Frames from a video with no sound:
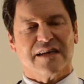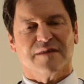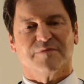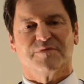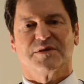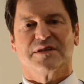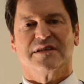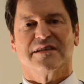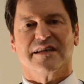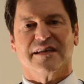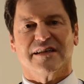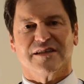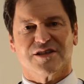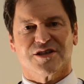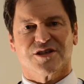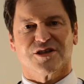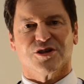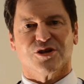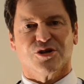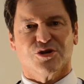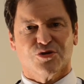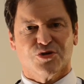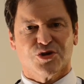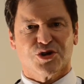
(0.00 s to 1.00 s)
up-to-date
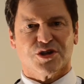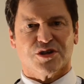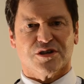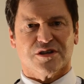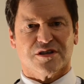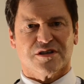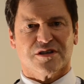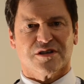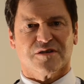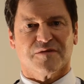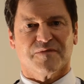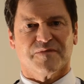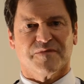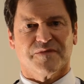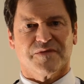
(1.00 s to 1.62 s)
solutions